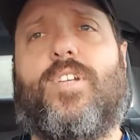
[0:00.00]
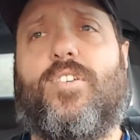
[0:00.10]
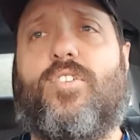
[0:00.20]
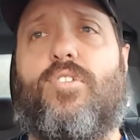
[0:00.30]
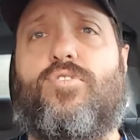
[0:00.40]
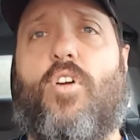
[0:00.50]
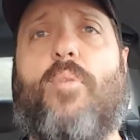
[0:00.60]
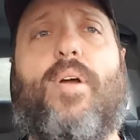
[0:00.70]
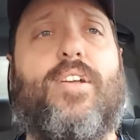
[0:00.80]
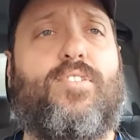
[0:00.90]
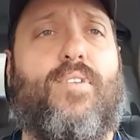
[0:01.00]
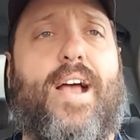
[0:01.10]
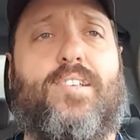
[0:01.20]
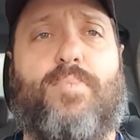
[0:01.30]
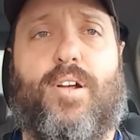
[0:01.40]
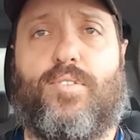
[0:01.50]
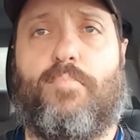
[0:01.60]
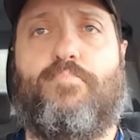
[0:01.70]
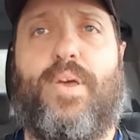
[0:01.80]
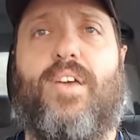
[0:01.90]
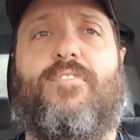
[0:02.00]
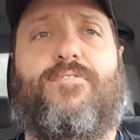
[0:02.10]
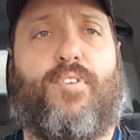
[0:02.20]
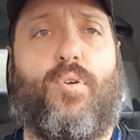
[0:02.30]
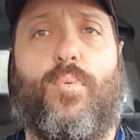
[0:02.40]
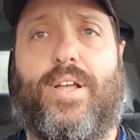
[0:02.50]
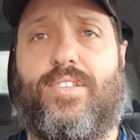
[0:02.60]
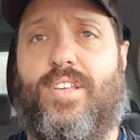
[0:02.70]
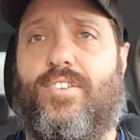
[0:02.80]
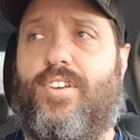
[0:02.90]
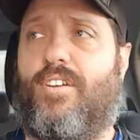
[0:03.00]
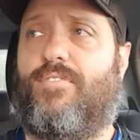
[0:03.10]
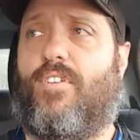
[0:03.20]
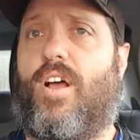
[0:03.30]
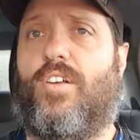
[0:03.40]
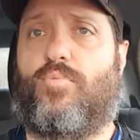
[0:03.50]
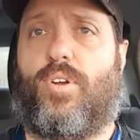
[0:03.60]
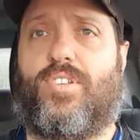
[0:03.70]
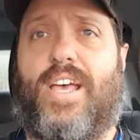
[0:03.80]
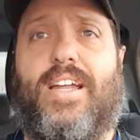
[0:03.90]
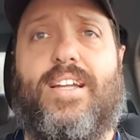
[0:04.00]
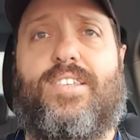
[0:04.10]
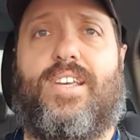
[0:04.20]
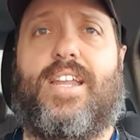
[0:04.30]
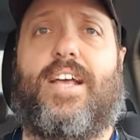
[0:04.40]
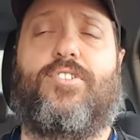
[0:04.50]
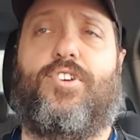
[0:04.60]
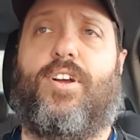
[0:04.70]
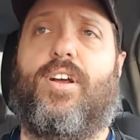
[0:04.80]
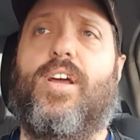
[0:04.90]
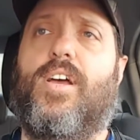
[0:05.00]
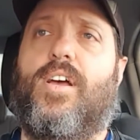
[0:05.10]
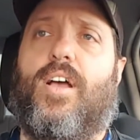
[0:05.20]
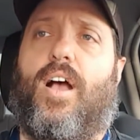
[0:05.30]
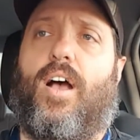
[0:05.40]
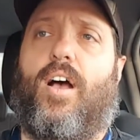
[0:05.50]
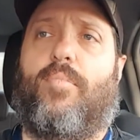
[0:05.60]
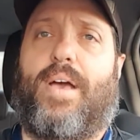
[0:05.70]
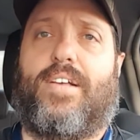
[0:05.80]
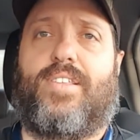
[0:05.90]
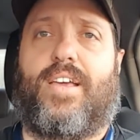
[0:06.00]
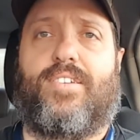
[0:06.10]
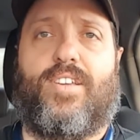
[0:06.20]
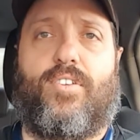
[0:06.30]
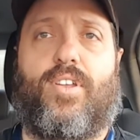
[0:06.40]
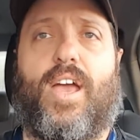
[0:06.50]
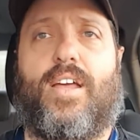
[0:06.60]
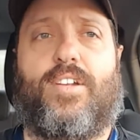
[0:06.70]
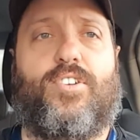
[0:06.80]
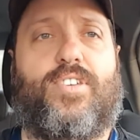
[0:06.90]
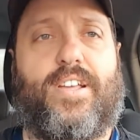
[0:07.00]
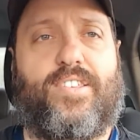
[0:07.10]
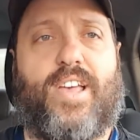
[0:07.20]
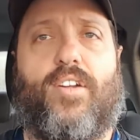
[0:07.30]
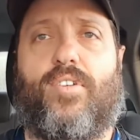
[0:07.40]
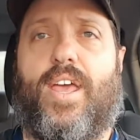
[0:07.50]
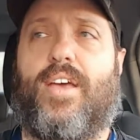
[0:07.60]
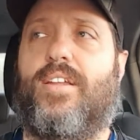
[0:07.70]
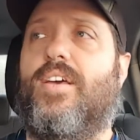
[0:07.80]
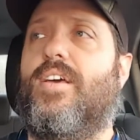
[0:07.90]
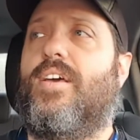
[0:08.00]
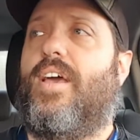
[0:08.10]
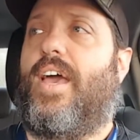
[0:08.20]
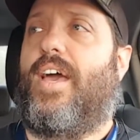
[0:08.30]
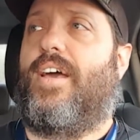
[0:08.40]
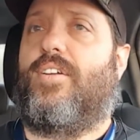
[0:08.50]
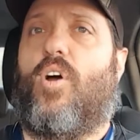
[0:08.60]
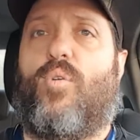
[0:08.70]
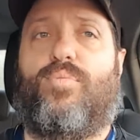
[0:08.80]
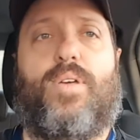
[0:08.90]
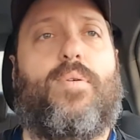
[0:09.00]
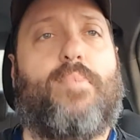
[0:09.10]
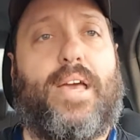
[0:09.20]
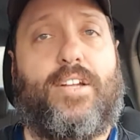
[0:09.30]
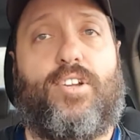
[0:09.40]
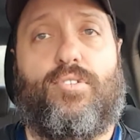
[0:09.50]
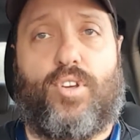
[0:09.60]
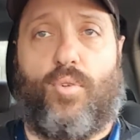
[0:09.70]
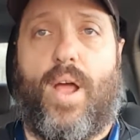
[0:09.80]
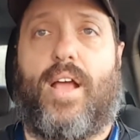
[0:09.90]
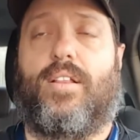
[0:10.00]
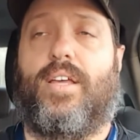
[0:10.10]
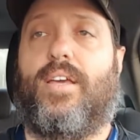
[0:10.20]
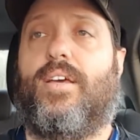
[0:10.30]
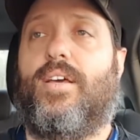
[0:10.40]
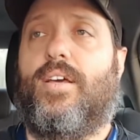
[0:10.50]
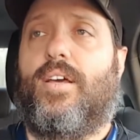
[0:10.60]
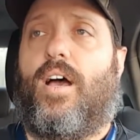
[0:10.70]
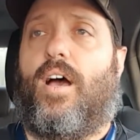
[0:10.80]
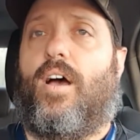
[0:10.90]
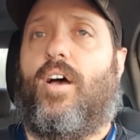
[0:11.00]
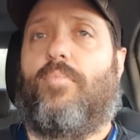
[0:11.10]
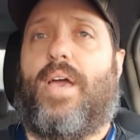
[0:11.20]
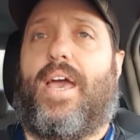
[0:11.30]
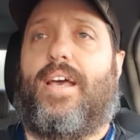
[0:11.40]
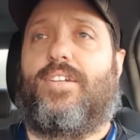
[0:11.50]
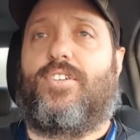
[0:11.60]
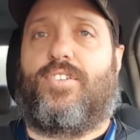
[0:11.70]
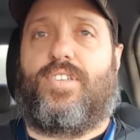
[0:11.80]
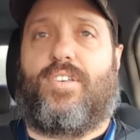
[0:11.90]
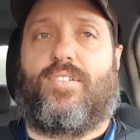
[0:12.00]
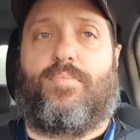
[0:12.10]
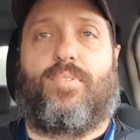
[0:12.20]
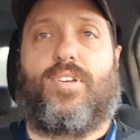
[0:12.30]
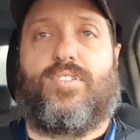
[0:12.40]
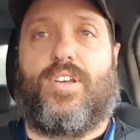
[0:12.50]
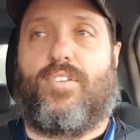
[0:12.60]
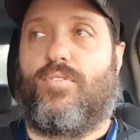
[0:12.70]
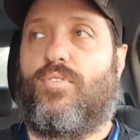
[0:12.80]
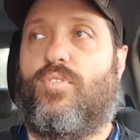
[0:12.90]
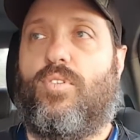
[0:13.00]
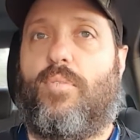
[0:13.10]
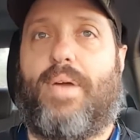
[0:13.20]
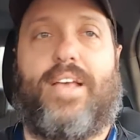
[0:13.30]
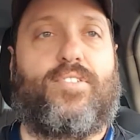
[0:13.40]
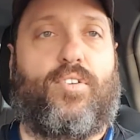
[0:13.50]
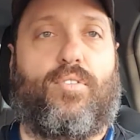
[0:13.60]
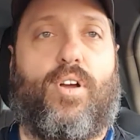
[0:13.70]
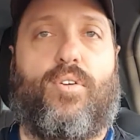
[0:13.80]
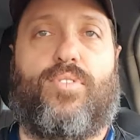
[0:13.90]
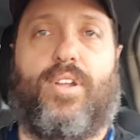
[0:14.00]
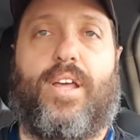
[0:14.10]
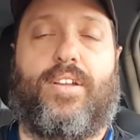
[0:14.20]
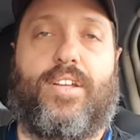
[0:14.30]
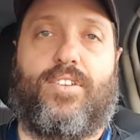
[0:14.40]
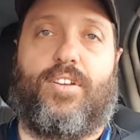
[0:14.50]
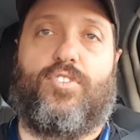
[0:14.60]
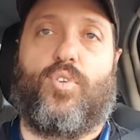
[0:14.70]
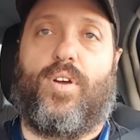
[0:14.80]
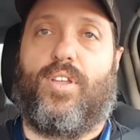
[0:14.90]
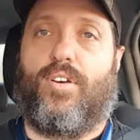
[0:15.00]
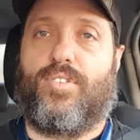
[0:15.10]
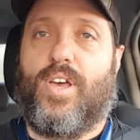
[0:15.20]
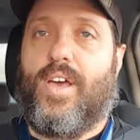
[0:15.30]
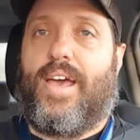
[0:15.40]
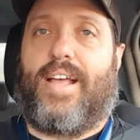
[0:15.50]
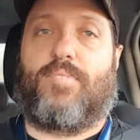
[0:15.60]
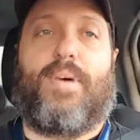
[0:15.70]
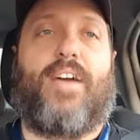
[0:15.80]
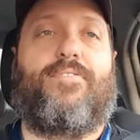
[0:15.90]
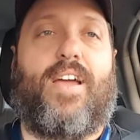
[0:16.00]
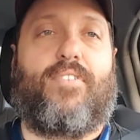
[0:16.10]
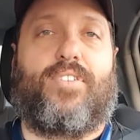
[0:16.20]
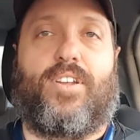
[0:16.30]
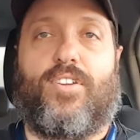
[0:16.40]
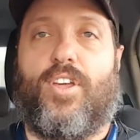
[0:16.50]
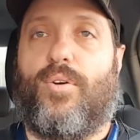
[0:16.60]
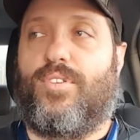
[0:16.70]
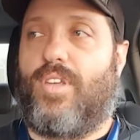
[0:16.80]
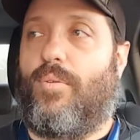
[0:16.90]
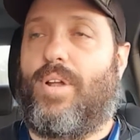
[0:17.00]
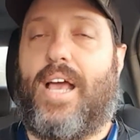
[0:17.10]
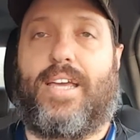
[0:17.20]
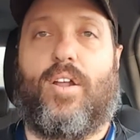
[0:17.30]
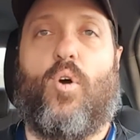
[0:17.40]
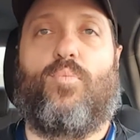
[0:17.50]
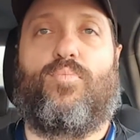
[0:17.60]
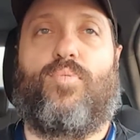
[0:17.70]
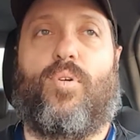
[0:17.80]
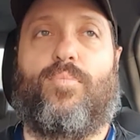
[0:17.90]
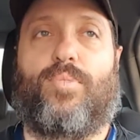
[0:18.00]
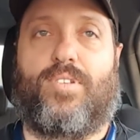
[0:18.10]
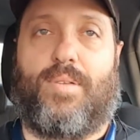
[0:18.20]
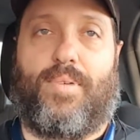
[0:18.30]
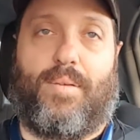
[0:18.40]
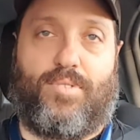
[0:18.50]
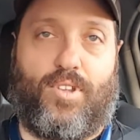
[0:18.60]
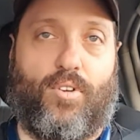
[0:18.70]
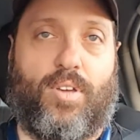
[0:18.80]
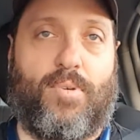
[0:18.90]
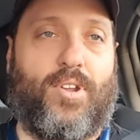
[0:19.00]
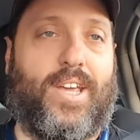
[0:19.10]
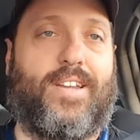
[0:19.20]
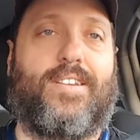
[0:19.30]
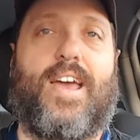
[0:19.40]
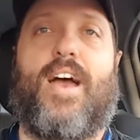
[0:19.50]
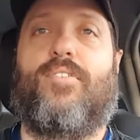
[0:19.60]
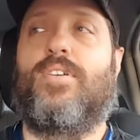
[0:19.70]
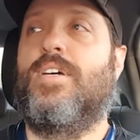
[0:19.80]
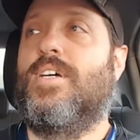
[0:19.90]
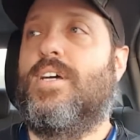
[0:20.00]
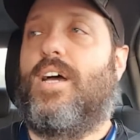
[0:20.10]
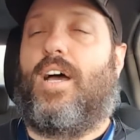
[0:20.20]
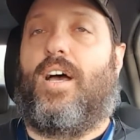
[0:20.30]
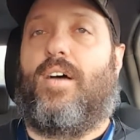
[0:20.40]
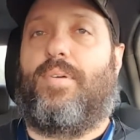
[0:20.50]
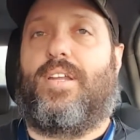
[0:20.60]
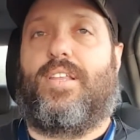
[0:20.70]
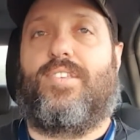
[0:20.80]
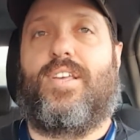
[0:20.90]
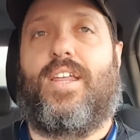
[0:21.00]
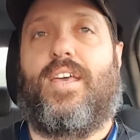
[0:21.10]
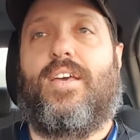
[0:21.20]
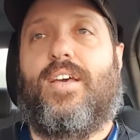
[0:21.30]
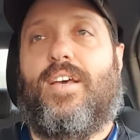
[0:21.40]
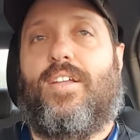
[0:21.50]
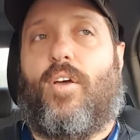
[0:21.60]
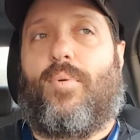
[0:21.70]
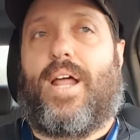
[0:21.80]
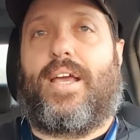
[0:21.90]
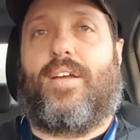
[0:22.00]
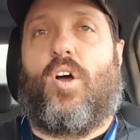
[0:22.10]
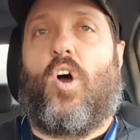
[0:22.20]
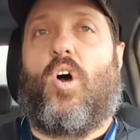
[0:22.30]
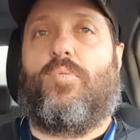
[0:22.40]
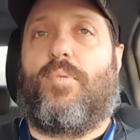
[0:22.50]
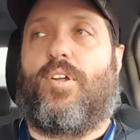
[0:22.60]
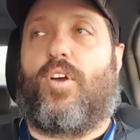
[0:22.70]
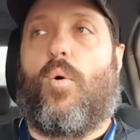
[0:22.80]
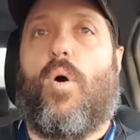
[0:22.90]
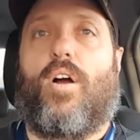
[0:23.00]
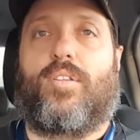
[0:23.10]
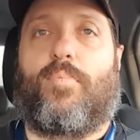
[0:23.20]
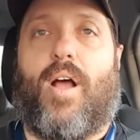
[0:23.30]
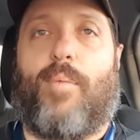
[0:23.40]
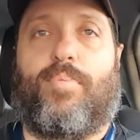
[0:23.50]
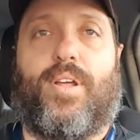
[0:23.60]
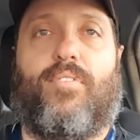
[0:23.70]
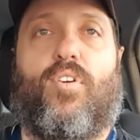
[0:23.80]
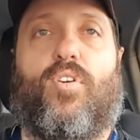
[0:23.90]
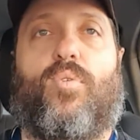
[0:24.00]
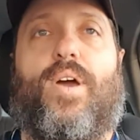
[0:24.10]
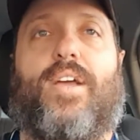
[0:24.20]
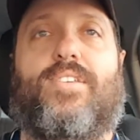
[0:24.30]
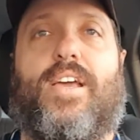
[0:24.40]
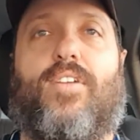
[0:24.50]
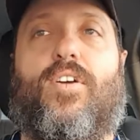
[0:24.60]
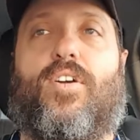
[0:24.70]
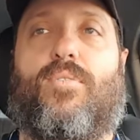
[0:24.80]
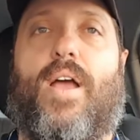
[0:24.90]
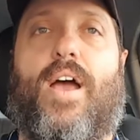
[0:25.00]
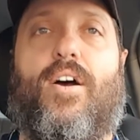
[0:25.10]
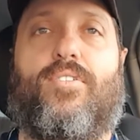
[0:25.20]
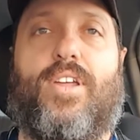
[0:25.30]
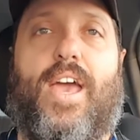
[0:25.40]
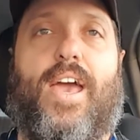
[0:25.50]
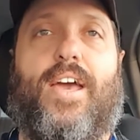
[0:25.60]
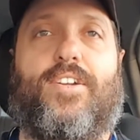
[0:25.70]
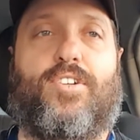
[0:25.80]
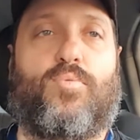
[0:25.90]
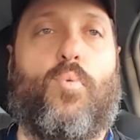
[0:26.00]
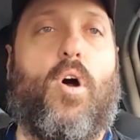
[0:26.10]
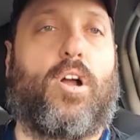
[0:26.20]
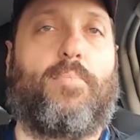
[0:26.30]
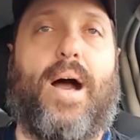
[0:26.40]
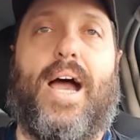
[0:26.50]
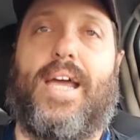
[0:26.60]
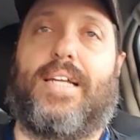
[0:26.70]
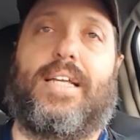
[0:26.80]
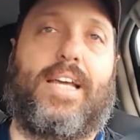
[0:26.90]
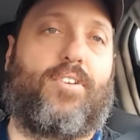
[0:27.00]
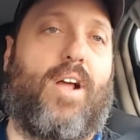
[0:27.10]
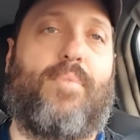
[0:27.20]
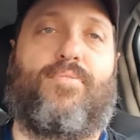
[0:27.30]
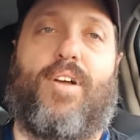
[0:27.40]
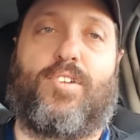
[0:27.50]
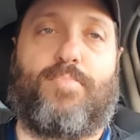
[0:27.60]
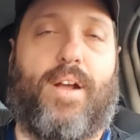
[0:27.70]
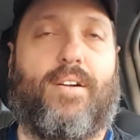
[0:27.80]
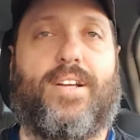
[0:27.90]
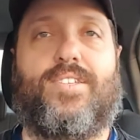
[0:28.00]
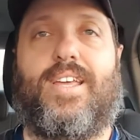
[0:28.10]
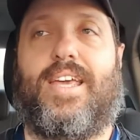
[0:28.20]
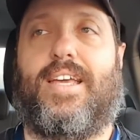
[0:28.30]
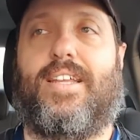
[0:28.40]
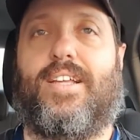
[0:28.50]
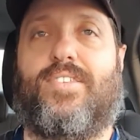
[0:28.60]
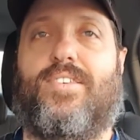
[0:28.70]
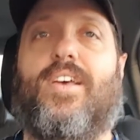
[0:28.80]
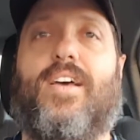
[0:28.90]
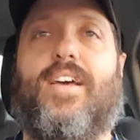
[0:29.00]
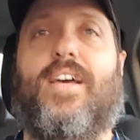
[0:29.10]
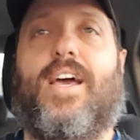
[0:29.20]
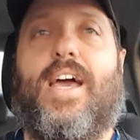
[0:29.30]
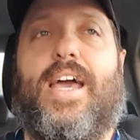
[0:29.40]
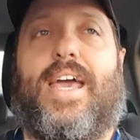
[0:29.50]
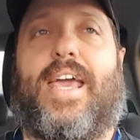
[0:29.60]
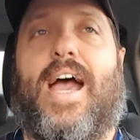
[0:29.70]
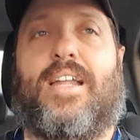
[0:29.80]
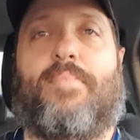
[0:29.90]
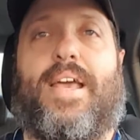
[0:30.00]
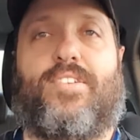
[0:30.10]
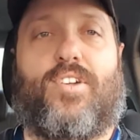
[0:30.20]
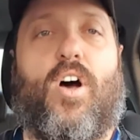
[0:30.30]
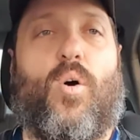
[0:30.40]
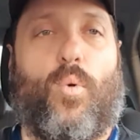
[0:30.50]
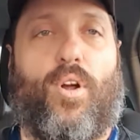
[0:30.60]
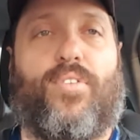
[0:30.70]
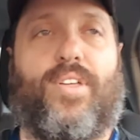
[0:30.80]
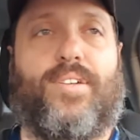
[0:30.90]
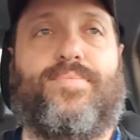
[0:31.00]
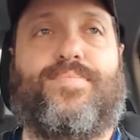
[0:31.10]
So strawberries and raspberries are big fruit wins this year for us. We're excited to see next year as they continue to kind of just get settled in, and hopefully we manage those correctly, and just see some continued amazing growth and get to enjoy those. It's my favorite thing to do is that when I get home because I'm still commuting into town, into the city, that when I get home, to be able to go walk the property real quick, take a look around, and just walk by and grab fresh berries to eat. It kind of makes it all worth it.